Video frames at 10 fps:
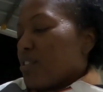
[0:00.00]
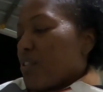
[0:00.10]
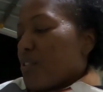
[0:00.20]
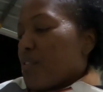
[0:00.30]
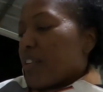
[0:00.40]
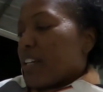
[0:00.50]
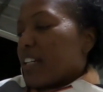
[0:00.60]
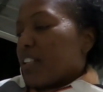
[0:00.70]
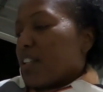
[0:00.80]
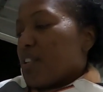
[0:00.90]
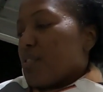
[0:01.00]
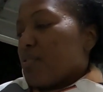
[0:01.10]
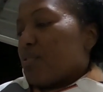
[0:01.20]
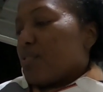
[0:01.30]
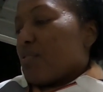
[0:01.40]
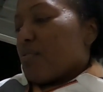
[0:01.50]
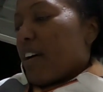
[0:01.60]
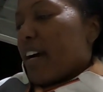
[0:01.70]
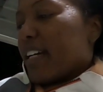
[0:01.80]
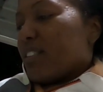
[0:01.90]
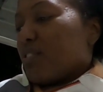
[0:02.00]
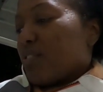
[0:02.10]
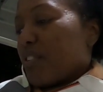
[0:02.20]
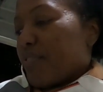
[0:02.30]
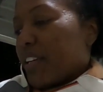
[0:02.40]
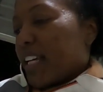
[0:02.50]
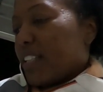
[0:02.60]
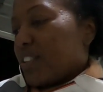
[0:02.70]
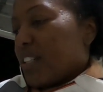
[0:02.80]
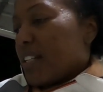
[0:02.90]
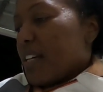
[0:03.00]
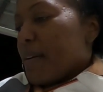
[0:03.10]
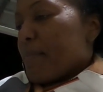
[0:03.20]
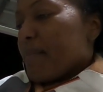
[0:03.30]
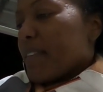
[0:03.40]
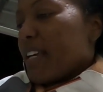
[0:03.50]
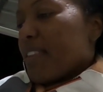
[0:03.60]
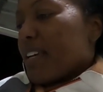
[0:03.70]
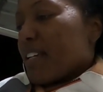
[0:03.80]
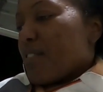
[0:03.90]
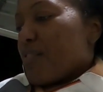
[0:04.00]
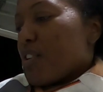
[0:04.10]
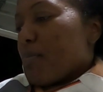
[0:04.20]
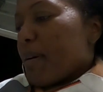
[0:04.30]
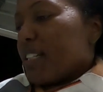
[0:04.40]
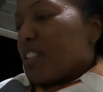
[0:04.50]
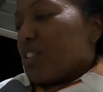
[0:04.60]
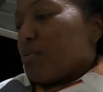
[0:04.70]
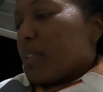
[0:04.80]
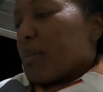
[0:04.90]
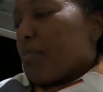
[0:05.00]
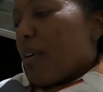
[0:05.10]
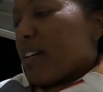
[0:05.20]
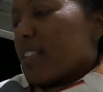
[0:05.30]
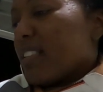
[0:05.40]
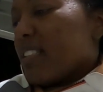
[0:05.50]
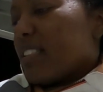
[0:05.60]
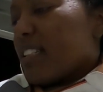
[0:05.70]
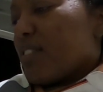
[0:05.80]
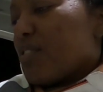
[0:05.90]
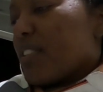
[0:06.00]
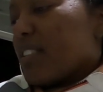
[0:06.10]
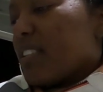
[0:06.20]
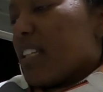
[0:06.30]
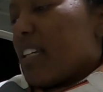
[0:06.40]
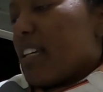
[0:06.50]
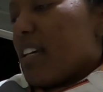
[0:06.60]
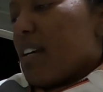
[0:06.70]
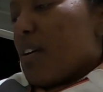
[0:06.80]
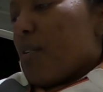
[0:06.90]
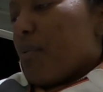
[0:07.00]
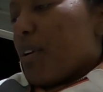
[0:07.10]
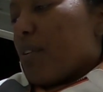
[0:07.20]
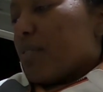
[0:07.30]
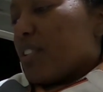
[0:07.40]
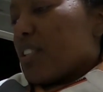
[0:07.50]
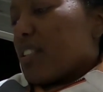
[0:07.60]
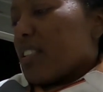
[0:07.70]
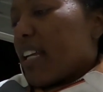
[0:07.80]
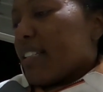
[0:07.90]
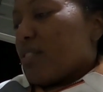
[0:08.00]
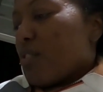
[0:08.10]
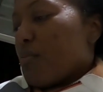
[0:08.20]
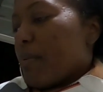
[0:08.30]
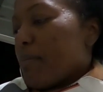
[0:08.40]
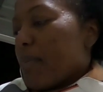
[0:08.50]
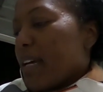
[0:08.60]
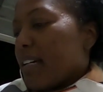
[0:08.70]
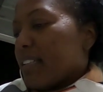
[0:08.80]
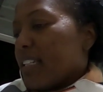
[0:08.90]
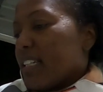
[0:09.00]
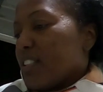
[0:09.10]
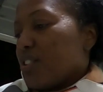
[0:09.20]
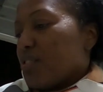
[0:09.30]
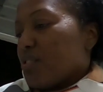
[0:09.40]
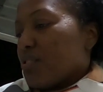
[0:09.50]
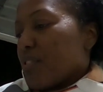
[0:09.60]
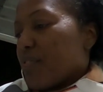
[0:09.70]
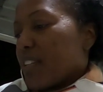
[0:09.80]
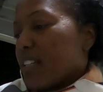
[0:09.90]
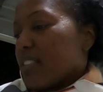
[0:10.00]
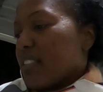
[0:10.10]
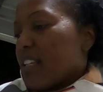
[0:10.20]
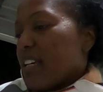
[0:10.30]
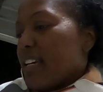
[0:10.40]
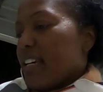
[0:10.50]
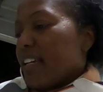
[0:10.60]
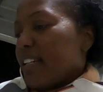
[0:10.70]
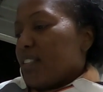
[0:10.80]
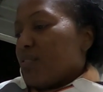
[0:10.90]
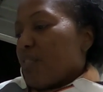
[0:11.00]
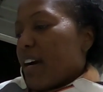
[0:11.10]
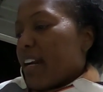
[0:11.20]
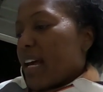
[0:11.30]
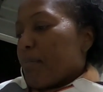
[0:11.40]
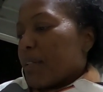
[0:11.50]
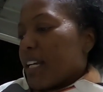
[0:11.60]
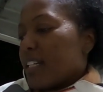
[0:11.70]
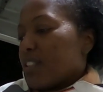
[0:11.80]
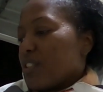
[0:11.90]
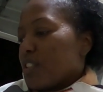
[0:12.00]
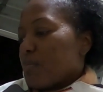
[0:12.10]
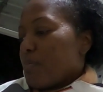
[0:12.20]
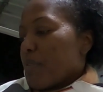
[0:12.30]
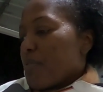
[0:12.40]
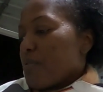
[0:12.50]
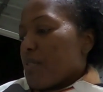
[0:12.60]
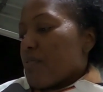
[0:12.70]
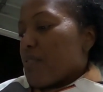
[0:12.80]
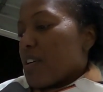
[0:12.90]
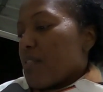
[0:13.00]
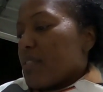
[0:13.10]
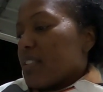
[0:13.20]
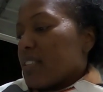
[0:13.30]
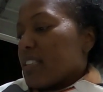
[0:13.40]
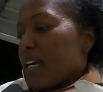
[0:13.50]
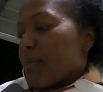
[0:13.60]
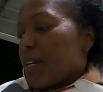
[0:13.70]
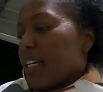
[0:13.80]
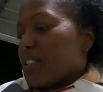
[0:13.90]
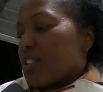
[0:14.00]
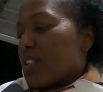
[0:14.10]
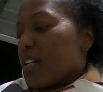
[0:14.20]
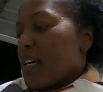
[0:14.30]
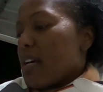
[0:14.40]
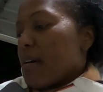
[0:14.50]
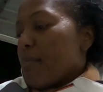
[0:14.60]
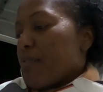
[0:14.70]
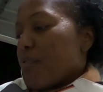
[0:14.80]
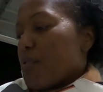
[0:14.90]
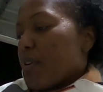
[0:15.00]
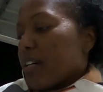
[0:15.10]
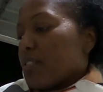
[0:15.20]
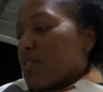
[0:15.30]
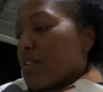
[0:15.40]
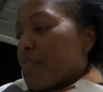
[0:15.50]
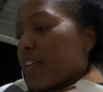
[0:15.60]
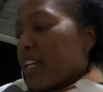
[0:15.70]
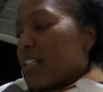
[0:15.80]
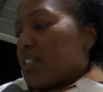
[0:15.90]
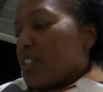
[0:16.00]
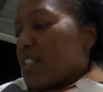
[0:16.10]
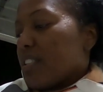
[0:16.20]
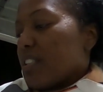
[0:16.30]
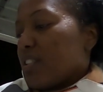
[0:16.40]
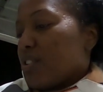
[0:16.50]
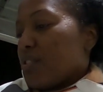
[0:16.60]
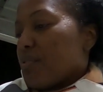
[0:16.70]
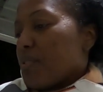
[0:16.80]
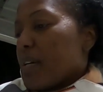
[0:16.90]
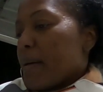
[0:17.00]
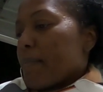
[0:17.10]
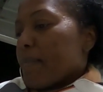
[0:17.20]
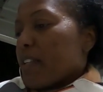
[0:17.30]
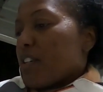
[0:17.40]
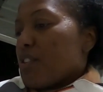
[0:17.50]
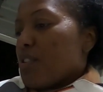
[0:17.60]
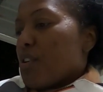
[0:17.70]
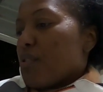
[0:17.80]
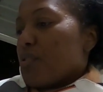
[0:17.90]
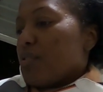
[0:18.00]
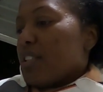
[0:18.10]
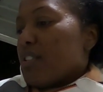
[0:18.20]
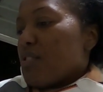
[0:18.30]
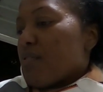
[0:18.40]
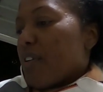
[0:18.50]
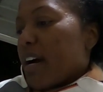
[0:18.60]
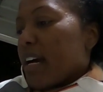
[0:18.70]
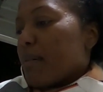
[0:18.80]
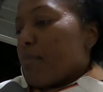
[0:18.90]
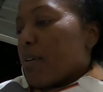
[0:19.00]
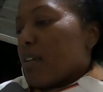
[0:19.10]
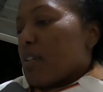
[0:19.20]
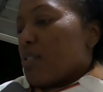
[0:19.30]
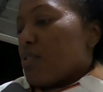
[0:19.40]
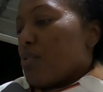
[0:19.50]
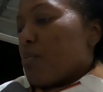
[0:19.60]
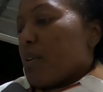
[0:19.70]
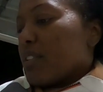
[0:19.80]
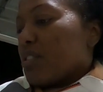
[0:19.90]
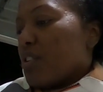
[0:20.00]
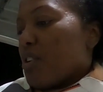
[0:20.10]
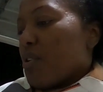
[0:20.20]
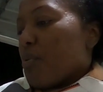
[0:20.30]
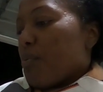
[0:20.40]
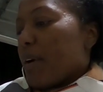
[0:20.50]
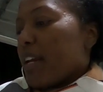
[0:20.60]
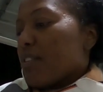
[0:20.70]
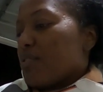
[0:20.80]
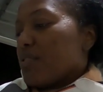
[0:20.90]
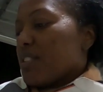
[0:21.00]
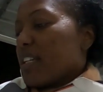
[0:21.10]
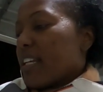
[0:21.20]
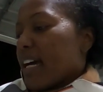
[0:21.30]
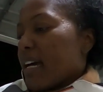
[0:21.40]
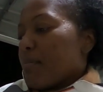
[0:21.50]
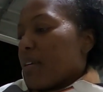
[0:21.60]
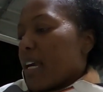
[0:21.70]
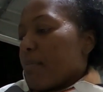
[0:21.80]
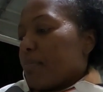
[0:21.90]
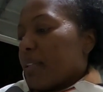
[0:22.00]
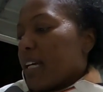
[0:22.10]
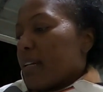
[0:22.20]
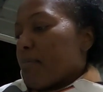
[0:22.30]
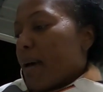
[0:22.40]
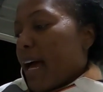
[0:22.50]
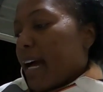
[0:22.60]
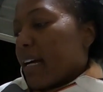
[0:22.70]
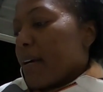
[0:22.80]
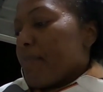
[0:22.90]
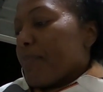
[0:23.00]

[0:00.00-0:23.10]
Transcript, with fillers: to earn the enclosed ride certification. Thank you for your patience with the process. As you can see, we don't just slice open mail and issue certificates. Each ride application is put through a rigorous examination before a certification is issued. You know you did your ride, but you want to know when you see an IBA plate back.